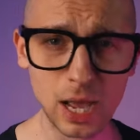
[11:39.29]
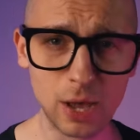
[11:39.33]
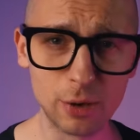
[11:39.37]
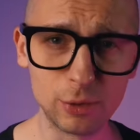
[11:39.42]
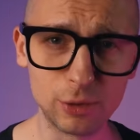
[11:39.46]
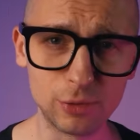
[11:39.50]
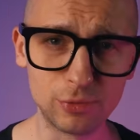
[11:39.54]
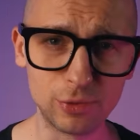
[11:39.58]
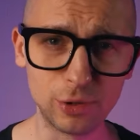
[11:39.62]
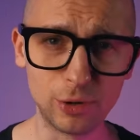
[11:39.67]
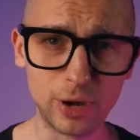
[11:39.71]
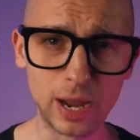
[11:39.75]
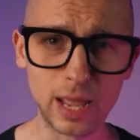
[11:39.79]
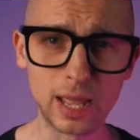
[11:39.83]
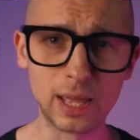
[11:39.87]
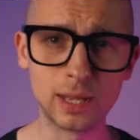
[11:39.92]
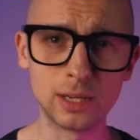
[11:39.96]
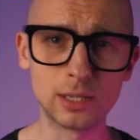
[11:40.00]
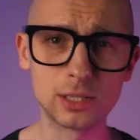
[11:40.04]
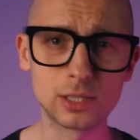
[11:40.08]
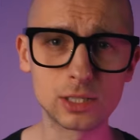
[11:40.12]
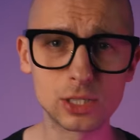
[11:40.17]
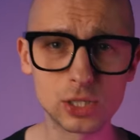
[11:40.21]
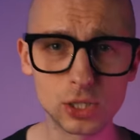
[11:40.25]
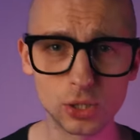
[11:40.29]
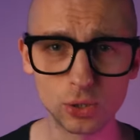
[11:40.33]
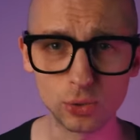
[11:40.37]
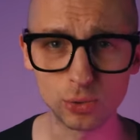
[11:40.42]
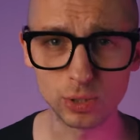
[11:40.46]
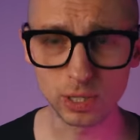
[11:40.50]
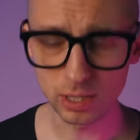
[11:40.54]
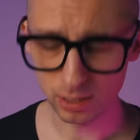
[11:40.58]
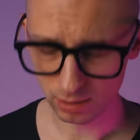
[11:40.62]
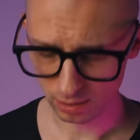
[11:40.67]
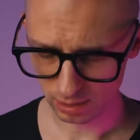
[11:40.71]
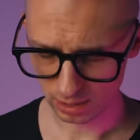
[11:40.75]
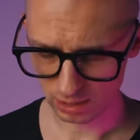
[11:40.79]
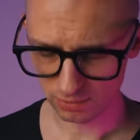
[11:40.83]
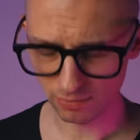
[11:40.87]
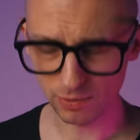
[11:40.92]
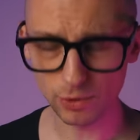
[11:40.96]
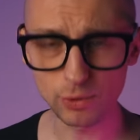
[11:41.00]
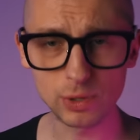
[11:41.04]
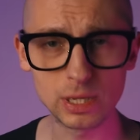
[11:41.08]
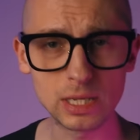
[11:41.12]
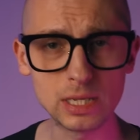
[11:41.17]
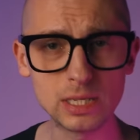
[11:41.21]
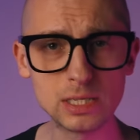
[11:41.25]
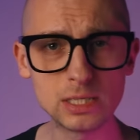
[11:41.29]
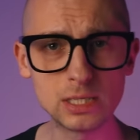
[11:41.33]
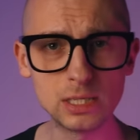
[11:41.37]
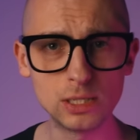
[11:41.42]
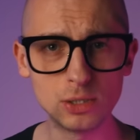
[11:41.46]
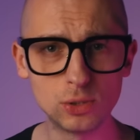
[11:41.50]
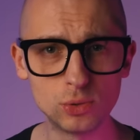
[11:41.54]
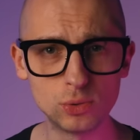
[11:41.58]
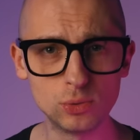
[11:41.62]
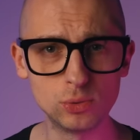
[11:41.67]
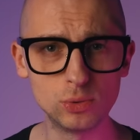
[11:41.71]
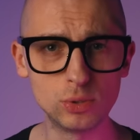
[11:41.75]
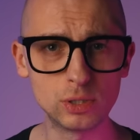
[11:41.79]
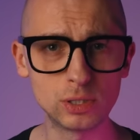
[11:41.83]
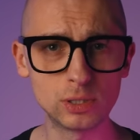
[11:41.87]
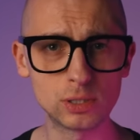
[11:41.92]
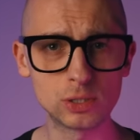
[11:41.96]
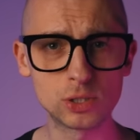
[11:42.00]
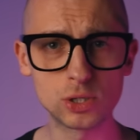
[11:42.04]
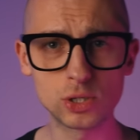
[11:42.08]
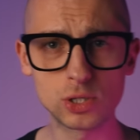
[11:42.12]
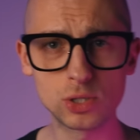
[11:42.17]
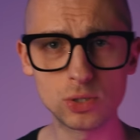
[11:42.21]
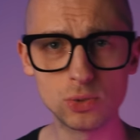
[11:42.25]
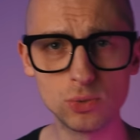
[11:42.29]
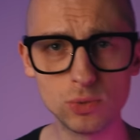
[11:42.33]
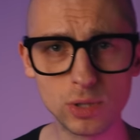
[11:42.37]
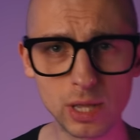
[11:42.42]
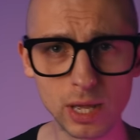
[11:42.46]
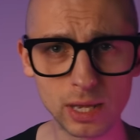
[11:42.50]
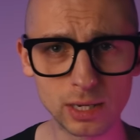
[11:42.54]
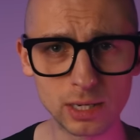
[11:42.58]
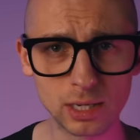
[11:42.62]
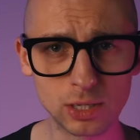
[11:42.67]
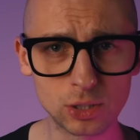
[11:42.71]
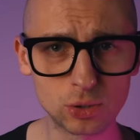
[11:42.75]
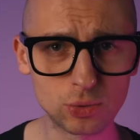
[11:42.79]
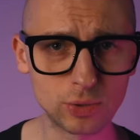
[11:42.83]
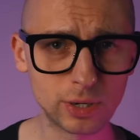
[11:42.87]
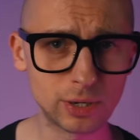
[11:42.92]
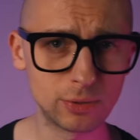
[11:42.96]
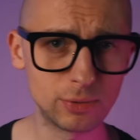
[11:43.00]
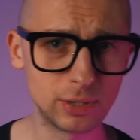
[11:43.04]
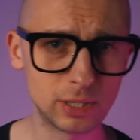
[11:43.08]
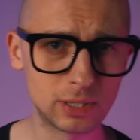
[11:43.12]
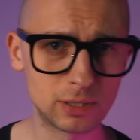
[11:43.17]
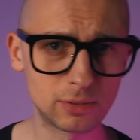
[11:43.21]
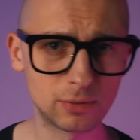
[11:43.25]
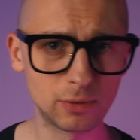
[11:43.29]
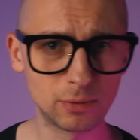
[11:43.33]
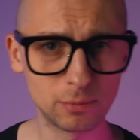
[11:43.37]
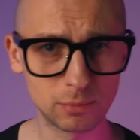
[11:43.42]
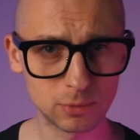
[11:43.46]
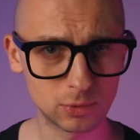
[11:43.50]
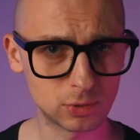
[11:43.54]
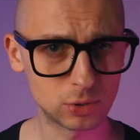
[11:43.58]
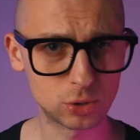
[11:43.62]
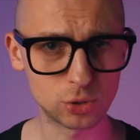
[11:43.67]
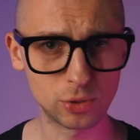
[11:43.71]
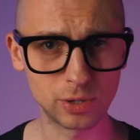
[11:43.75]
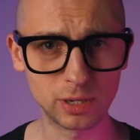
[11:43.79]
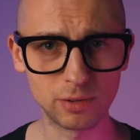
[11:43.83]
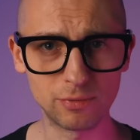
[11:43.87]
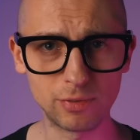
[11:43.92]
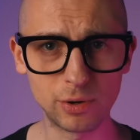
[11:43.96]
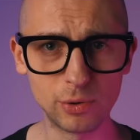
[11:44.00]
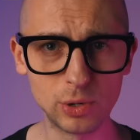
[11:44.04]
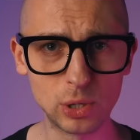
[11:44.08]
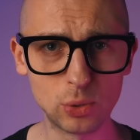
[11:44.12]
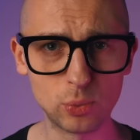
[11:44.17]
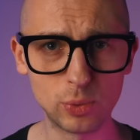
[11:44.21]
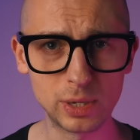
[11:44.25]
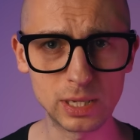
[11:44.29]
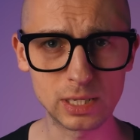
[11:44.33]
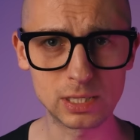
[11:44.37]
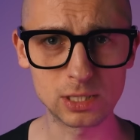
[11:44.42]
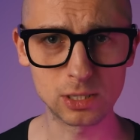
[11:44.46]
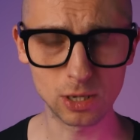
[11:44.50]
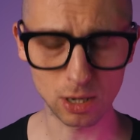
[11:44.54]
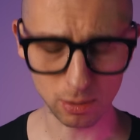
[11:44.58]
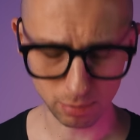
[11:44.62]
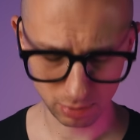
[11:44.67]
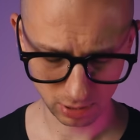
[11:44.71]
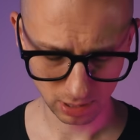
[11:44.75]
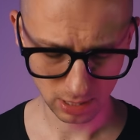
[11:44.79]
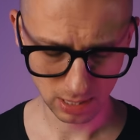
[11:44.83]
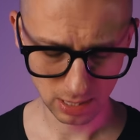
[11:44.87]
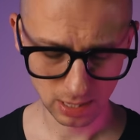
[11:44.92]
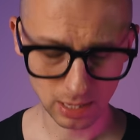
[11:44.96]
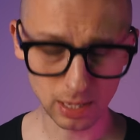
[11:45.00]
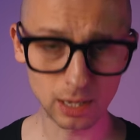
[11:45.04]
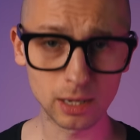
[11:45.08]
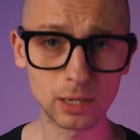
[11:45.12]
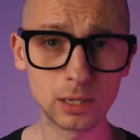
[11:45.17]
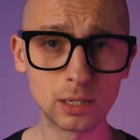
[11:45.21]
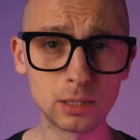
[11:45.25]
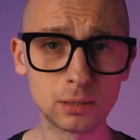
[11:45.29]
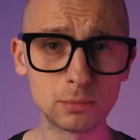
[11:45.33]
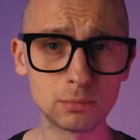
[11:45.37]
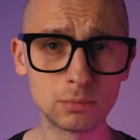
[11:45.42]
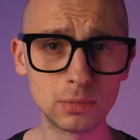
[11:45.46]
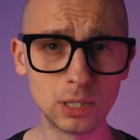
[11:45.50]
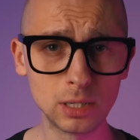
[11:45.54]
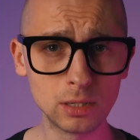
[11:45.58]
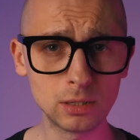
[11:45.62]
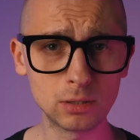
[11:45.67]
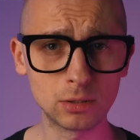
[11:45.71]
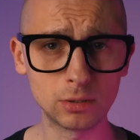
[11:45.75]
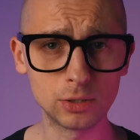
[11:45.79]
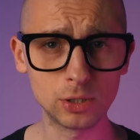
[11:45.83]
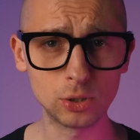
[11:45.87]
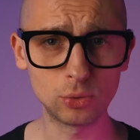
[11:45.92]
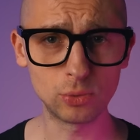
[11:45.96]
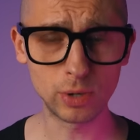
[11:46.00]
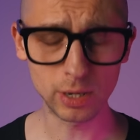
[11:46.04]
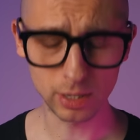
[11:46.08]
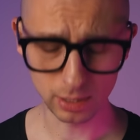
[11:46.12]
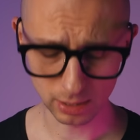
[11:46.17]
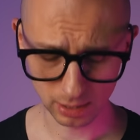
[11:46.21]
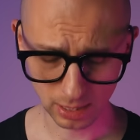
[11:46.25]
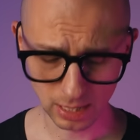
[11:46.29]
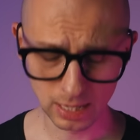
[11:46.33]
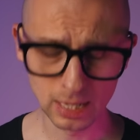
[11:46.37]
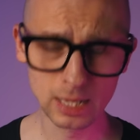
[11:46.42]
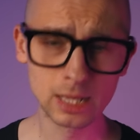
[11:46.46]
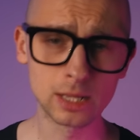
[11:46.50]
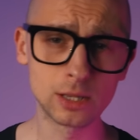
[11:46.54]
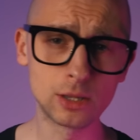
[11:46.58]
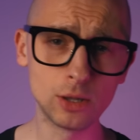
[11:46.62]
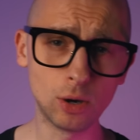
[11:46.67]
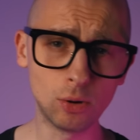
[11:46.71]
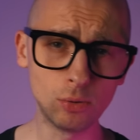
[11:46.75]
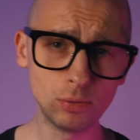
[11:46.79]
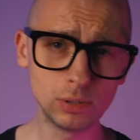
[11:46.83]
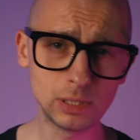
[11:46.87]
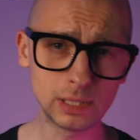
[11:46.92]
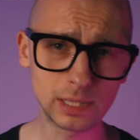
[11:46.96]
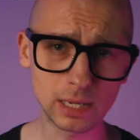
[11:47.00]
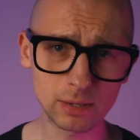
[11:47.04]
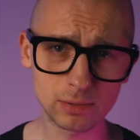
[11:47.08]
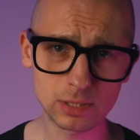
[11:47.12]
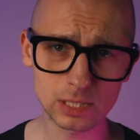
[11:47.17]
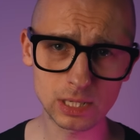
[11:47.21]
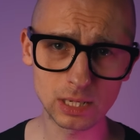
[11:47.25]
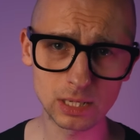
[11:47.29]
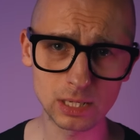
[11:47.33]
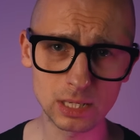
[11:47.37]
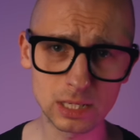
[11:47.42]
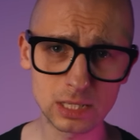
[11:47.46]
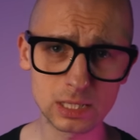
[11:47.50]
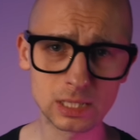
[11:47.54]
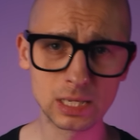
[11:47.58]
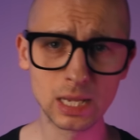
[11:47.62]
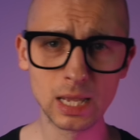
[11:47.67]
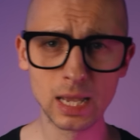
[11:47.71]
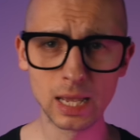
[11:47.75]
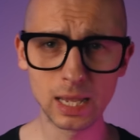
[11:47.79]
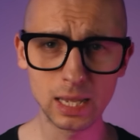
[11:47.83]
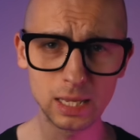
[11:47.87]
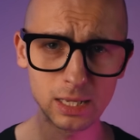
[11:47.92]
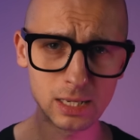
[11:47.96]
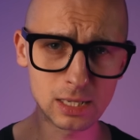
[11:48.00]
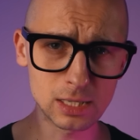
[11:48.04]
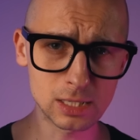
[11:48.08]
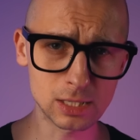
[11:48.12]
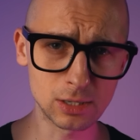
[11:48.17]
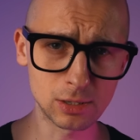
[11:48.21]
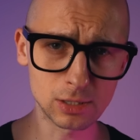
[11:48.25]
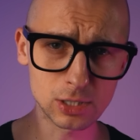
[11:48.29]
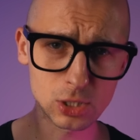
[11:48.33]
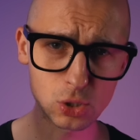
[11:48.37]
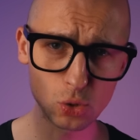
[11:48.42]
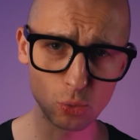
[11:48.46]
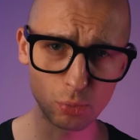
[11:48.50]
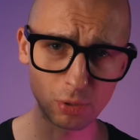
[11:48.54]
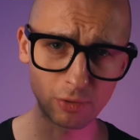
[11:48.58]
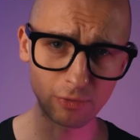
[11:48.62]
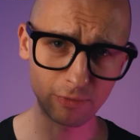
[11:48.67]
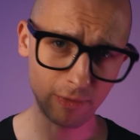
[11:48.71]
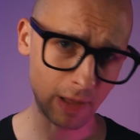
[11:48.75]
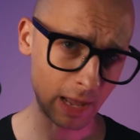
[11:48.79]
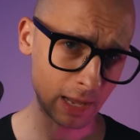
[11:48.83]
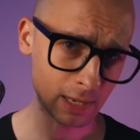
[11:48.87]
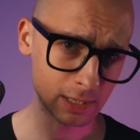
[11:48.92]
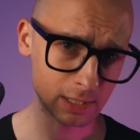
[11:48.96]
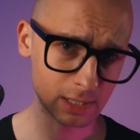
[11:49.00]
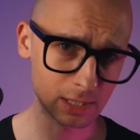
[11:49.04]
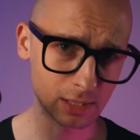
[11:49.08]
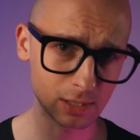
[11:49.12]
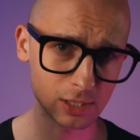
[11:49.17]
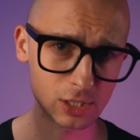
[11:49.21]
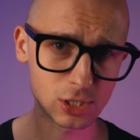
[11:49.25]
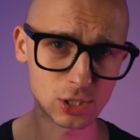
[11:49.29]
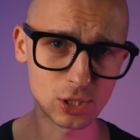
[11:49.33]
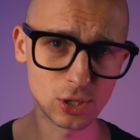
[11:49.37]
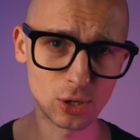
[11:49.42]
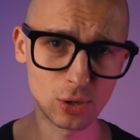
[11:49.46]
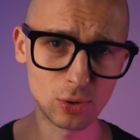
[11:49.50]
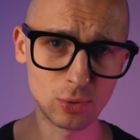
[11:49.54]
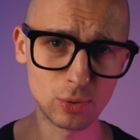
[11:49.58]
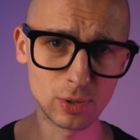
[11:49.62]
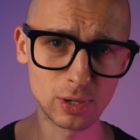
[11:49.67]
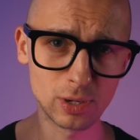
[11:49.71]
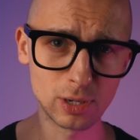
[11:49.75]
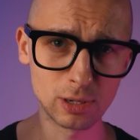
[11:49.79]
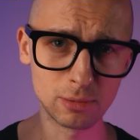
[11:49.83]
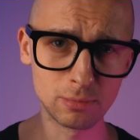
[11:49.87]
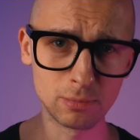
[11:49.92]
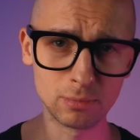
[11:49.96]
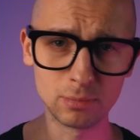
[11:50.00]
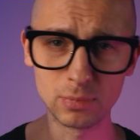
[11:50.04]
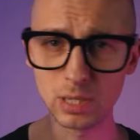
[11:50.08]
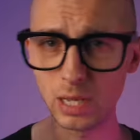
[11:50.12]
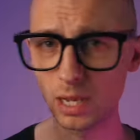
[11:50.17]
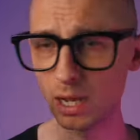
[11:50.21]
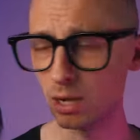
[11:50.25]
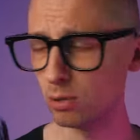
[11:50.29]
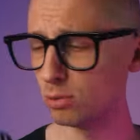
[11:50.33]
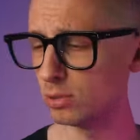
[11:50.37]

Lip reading: out of your hand. So yeah, it's very easy to just do that and trigger it during a very quick stop on your ride. The only downside is it is not super fast, so I